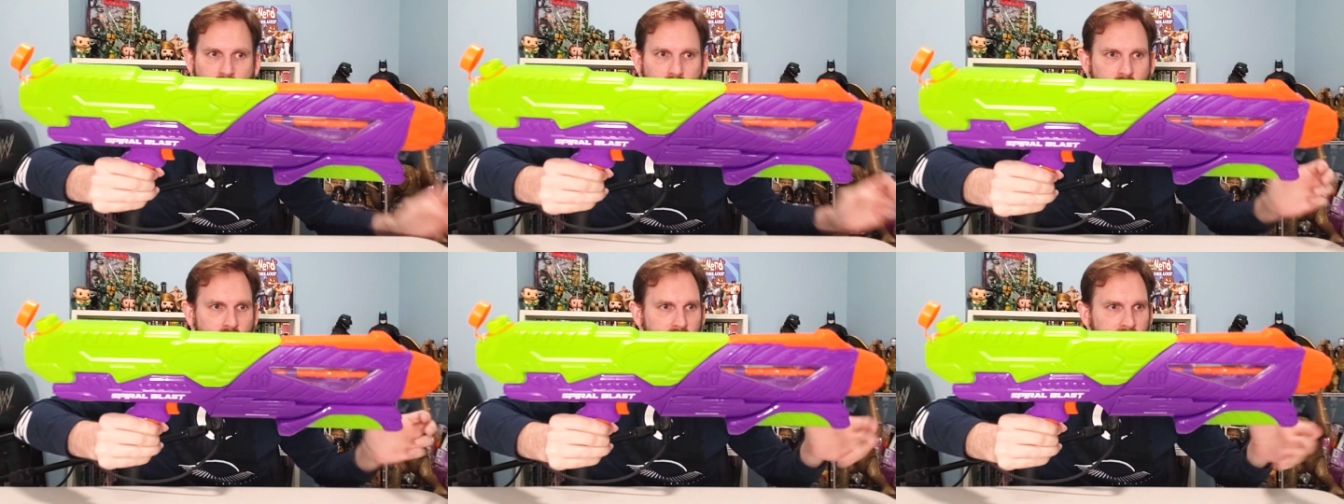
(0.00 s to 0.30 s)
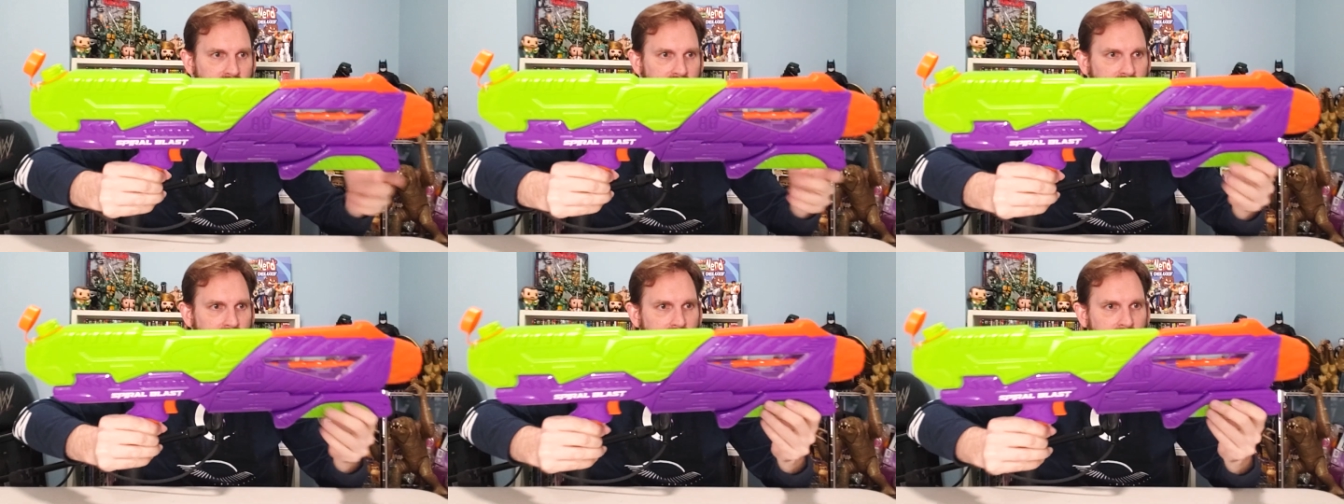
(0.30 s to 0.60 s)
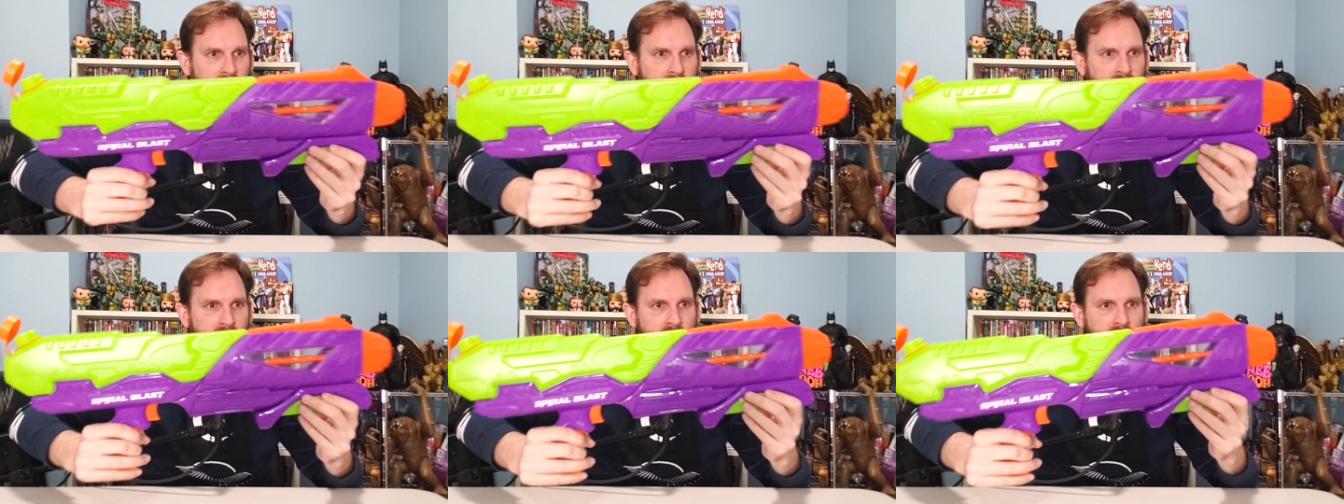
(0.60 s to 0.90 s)
Oh,
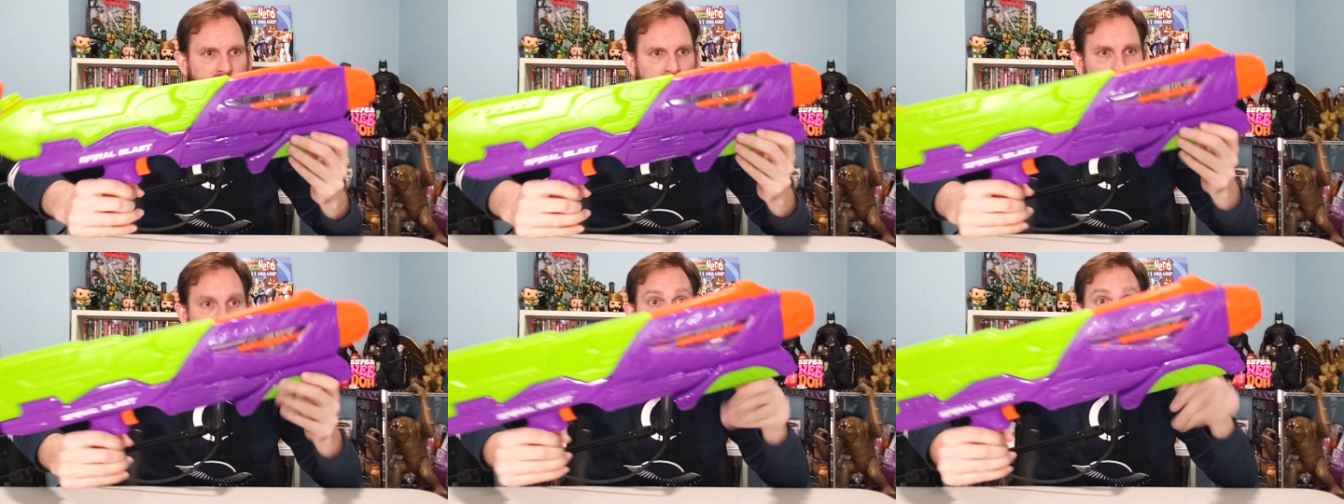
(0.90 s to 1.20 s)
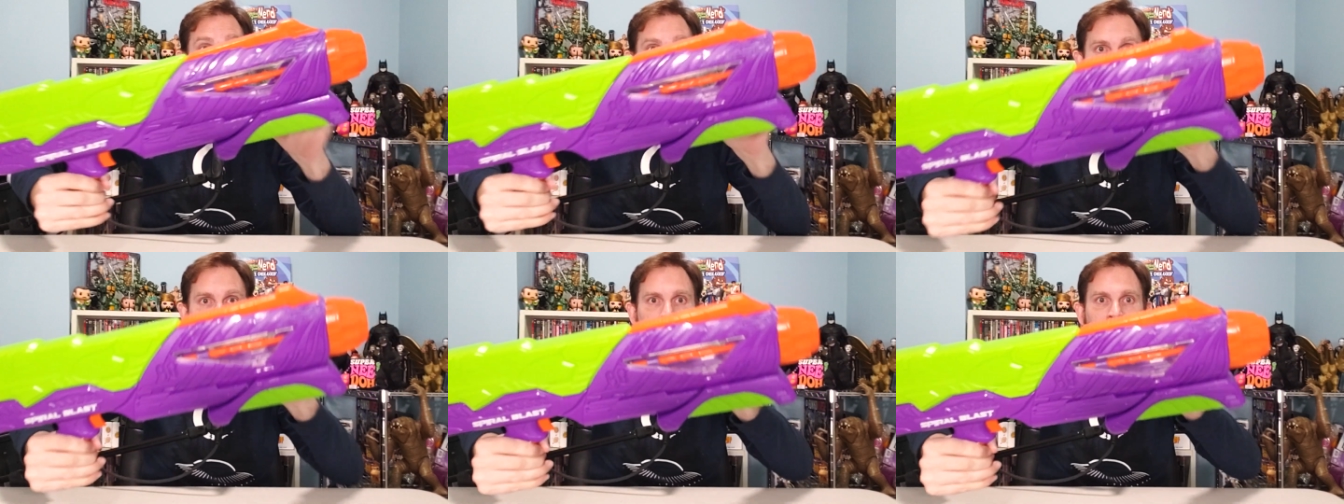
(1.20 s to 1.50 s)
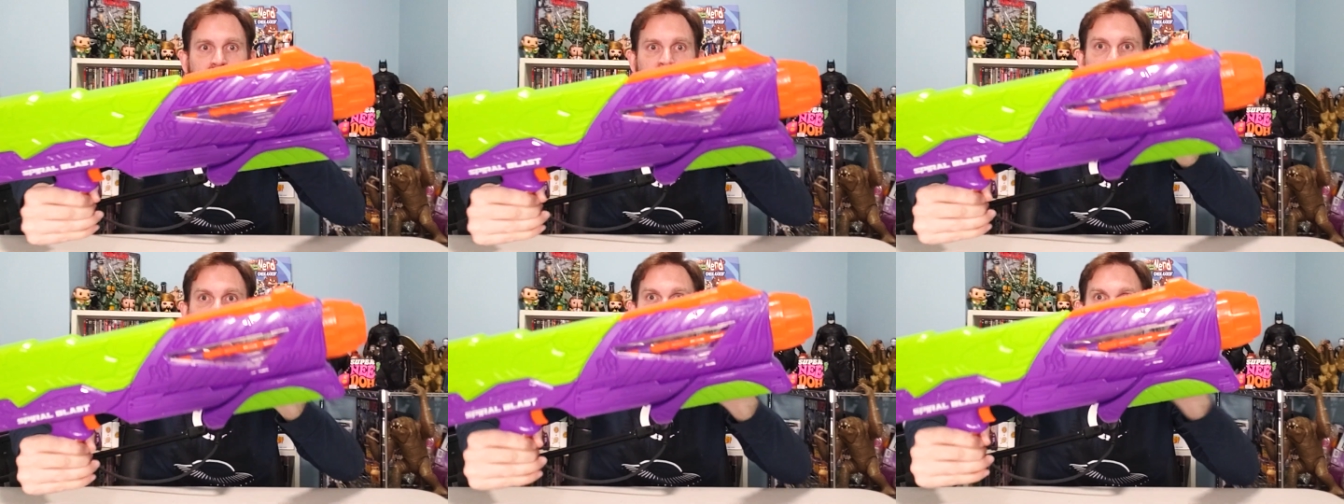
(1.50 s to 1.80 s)
yeah. Look,
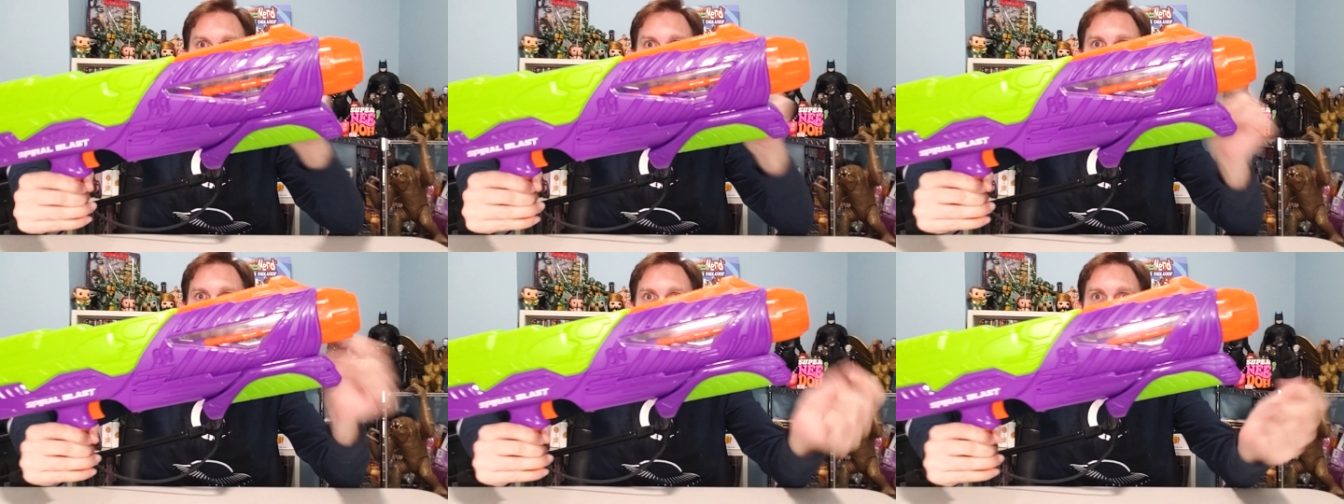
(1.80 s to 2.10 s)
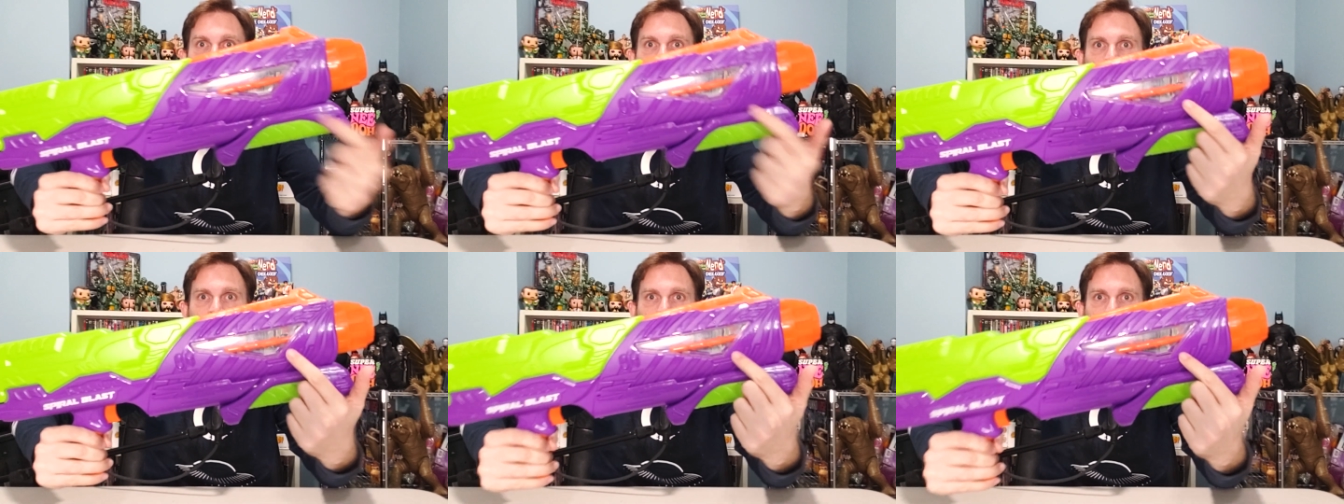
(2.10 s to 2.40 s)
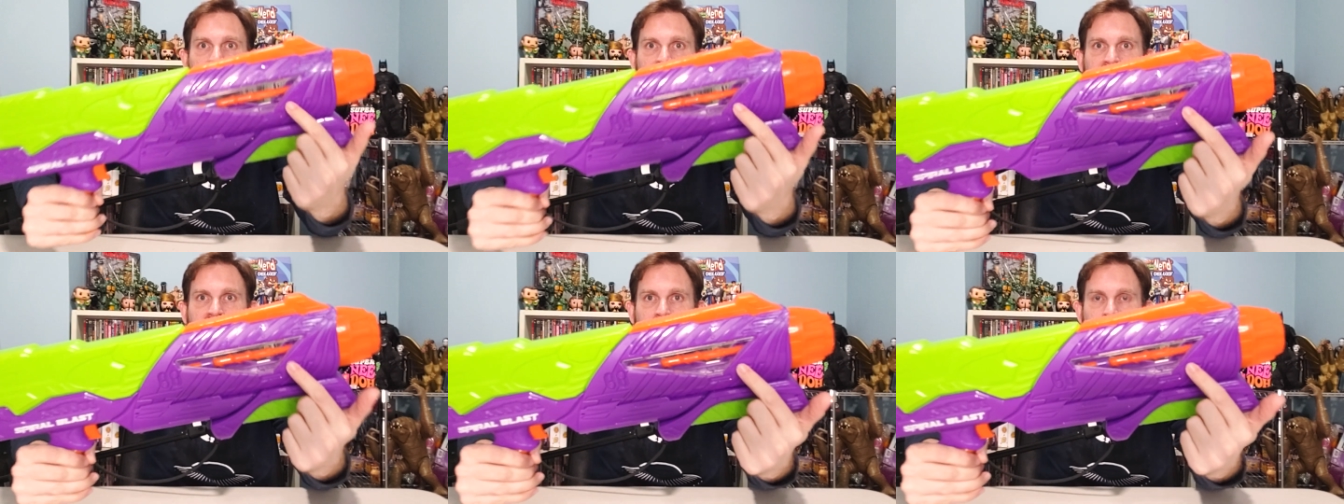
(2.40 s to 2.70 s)
there's a spiral
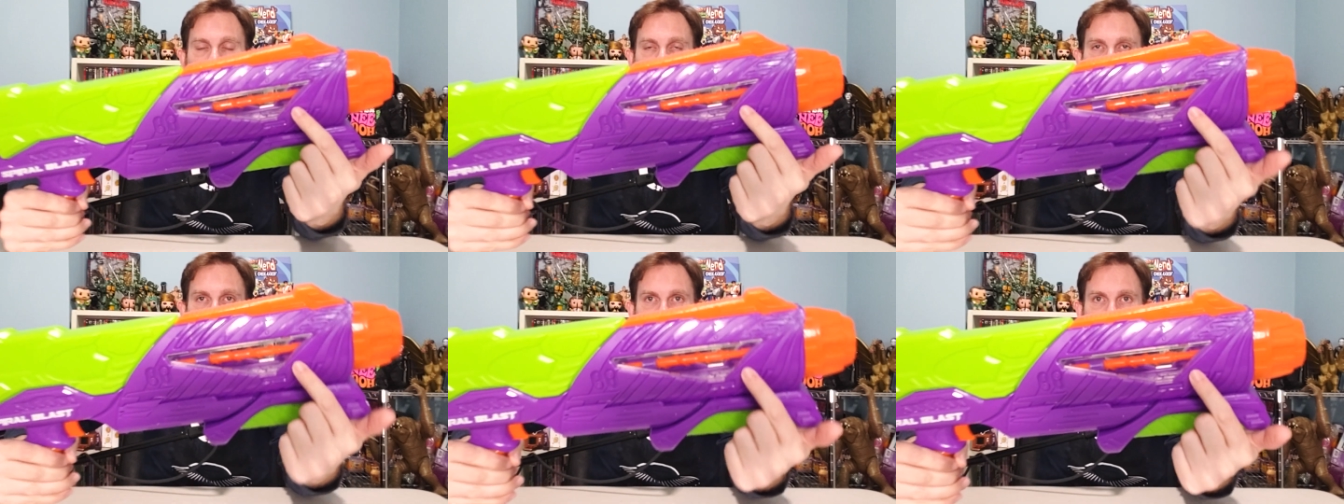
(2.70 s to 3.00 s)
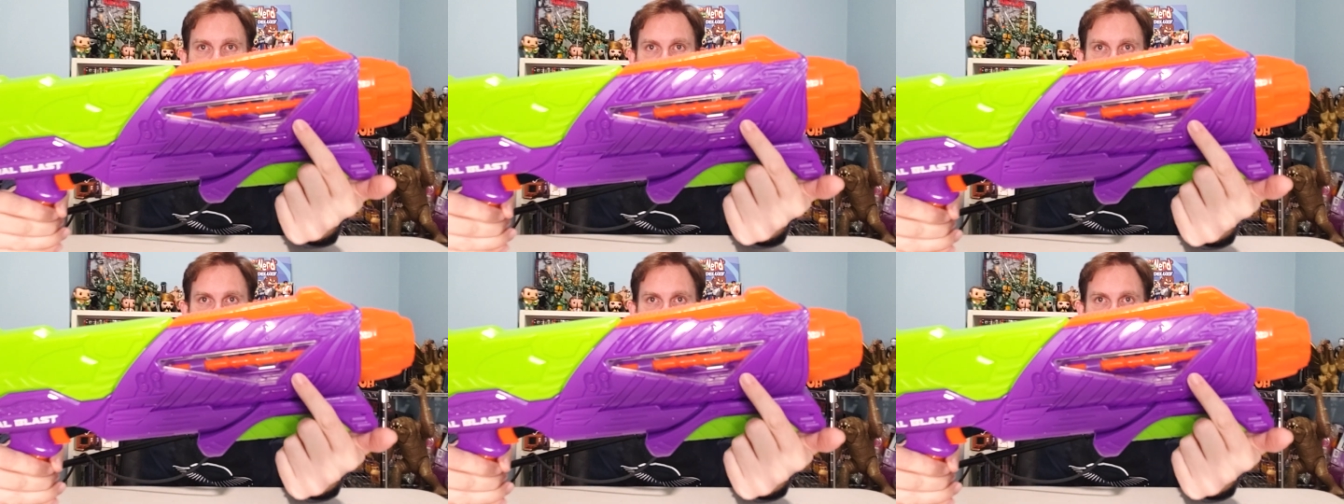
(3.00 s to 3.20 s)
in here.